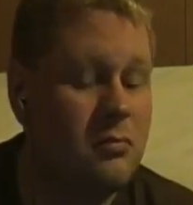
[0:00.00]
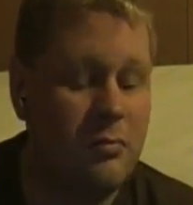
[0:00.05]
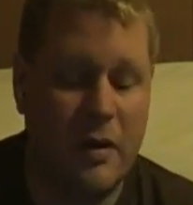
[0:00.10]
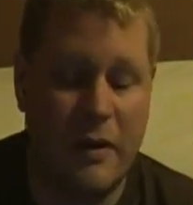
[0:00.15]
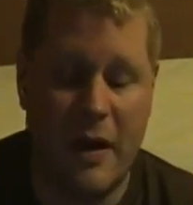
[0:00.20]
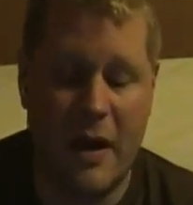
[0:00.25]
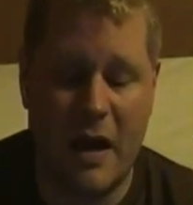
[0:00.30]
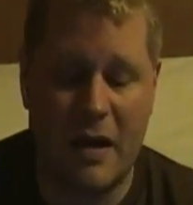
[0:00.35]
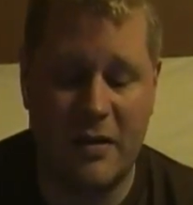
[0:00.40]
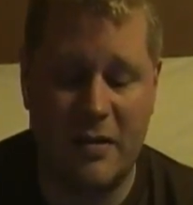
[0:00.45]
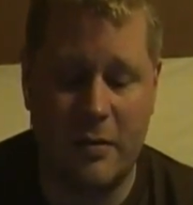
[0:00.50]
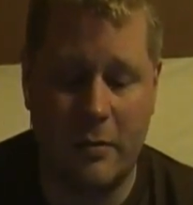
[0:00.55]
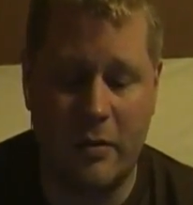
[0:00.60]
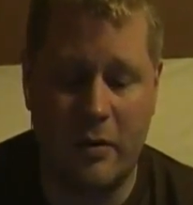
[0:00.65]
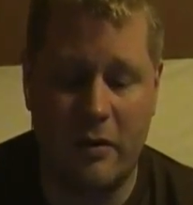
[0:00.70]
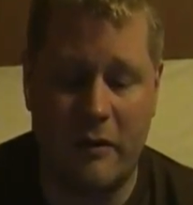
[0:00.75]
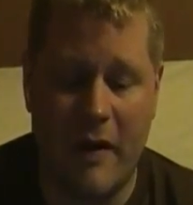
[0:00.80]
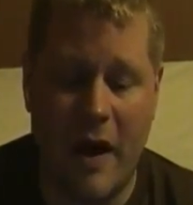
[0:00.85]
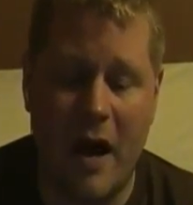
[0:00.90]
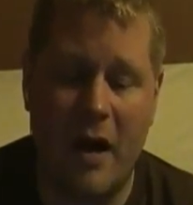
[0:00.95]
But they got some
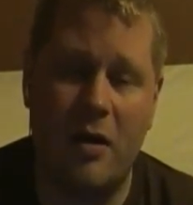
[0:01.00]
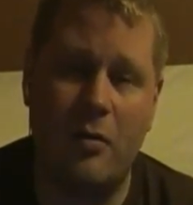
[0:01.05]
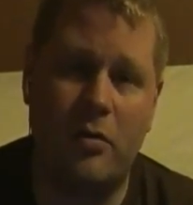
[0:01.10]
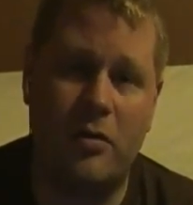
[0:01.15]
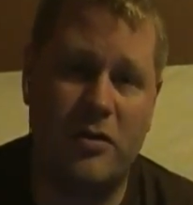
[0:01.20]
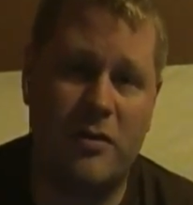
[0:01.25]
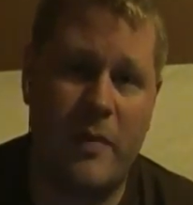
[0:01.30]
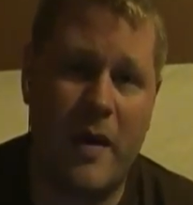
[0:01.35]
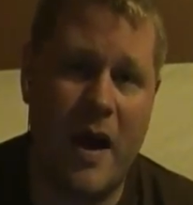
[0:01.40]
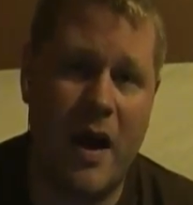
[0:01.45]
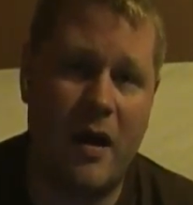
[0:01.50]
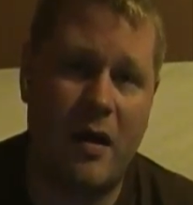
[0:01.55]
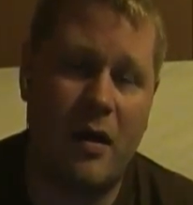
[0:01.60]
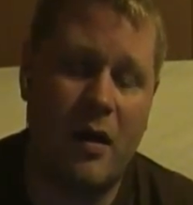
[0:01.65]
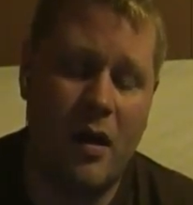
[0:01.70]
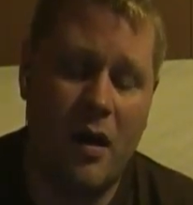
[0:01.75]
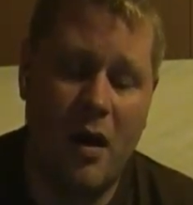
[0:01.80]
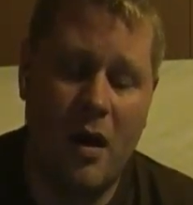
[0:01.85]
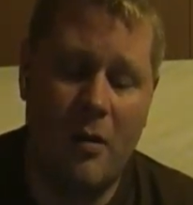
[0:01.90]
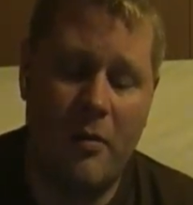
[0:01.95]
of their valuables back.
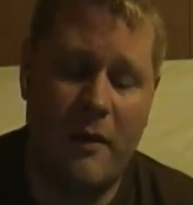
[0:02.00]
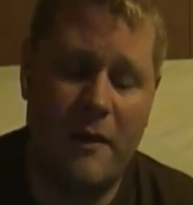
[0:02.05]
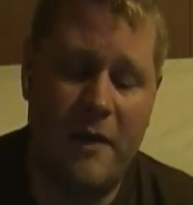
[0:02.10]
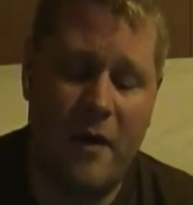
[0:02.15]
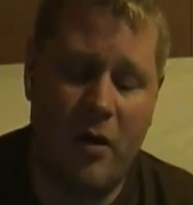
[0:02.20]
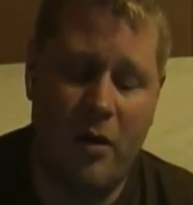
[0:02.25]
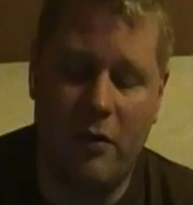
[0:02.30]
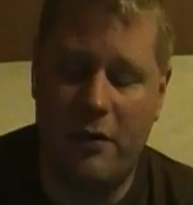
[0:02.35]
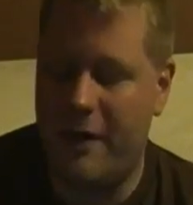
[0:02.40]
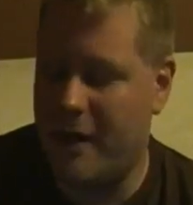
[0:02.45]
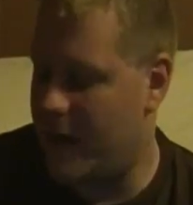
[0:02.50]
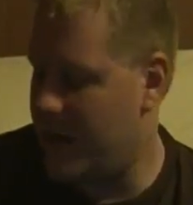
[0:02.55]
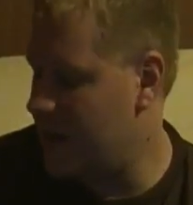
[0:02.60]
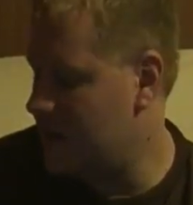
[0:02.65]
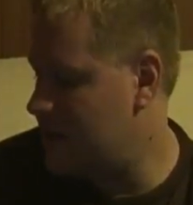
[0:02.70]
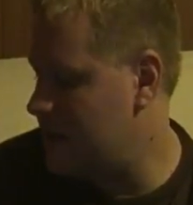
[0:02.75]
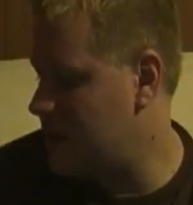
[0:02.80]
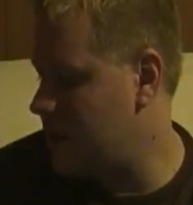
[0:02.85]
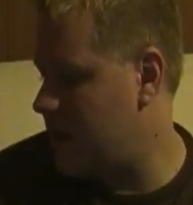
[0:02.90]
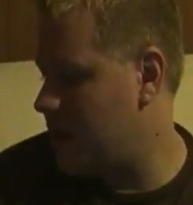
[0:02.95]
But the whole thing
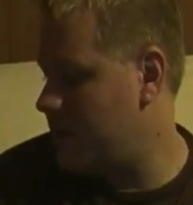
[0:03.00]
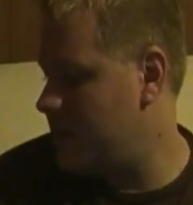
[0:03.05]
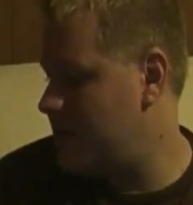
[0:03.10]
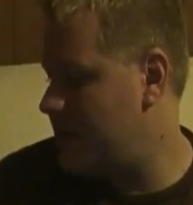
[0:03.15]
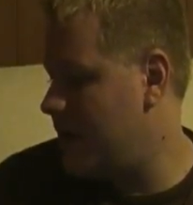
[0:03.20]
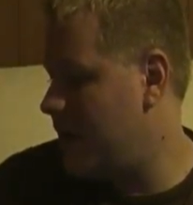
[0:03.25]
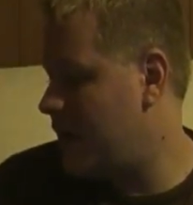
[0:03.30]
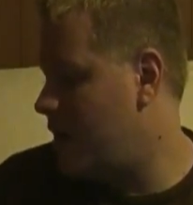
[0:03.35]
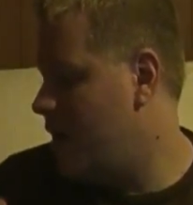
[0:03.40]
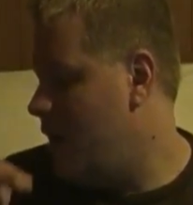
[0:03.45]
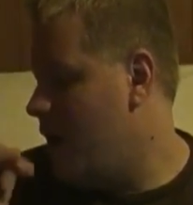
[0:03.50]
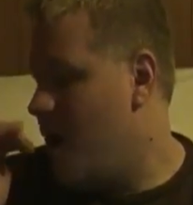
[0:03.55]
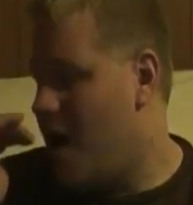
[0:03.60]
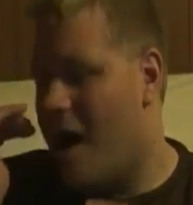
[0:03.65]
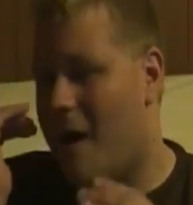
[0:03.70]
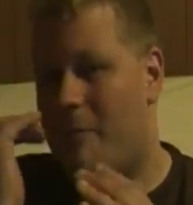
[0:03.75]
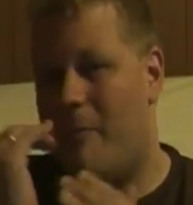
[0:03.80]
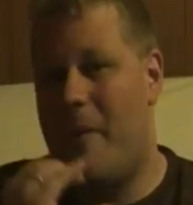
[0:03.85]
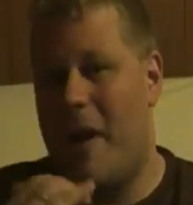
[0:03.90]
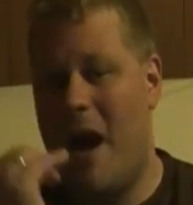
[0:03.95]
is, like I'm saying,
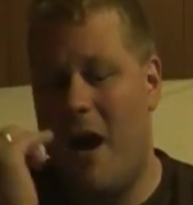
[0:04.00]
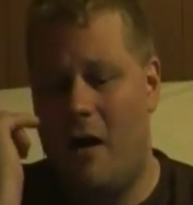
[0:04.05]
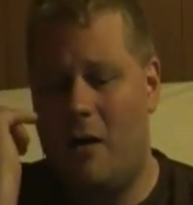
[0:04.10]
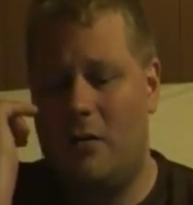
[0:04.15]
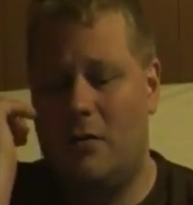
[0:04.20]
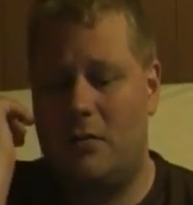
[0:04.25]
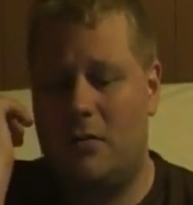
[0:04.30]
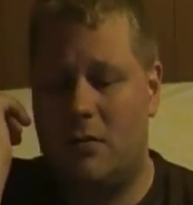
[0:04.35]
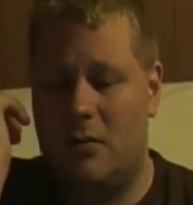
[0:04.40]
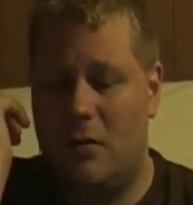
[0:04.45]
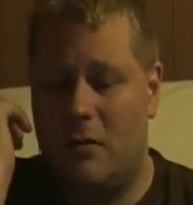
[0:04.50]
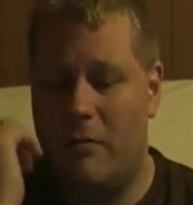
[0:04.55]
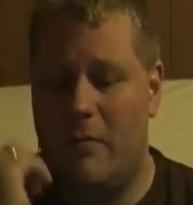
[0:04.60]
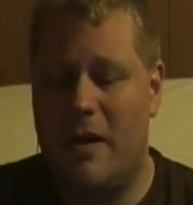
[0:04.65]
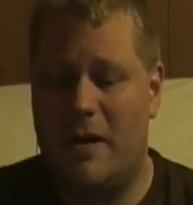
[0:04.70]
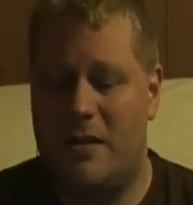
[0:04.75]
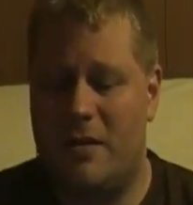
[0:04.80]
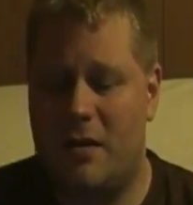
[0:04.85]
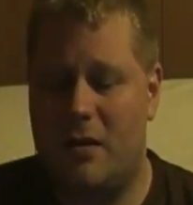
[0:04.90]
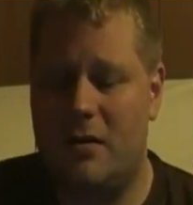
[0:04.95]
about
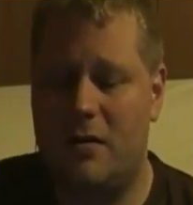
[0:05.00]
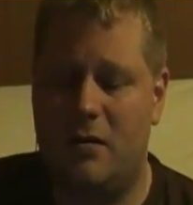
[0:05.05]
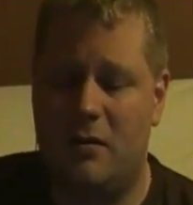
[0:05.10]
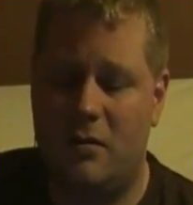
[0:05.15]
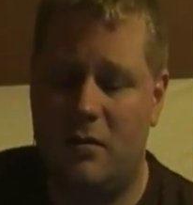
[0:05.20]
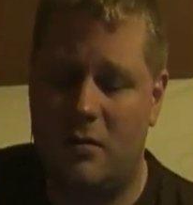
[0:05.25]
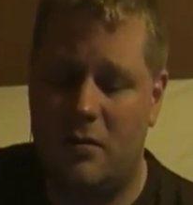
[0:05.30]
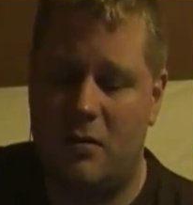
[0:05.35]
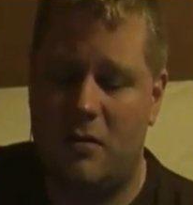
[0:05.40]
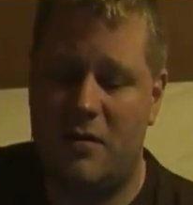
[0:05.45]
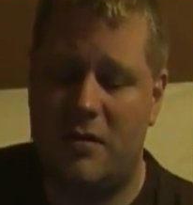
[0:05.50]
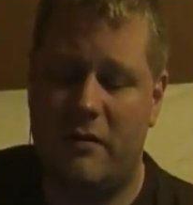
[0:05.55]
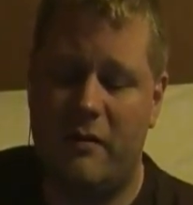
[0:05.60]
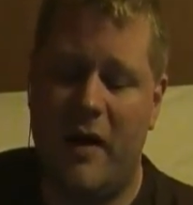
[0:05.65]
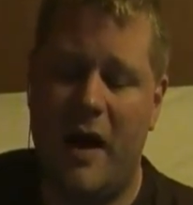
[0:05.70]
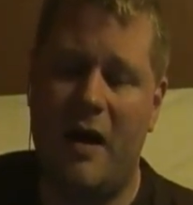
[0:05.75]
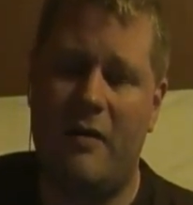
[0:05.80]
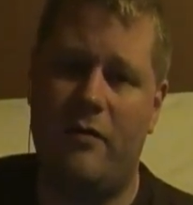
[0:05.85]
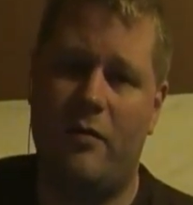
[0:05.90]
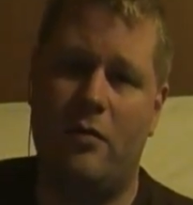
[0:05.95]
mission
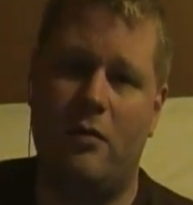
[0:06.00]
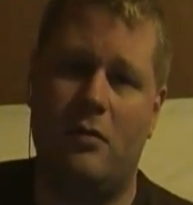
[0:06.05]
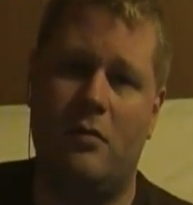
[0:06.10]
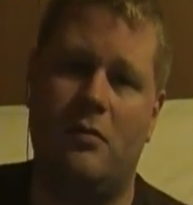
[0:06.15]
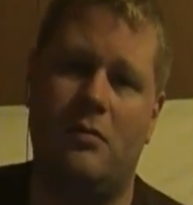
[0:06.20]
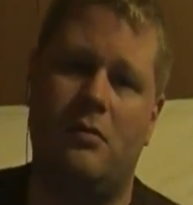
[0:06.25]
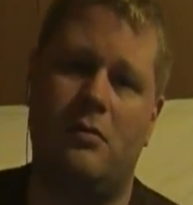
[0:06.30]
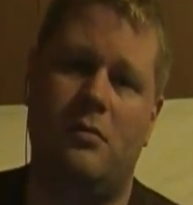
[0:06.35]
survival.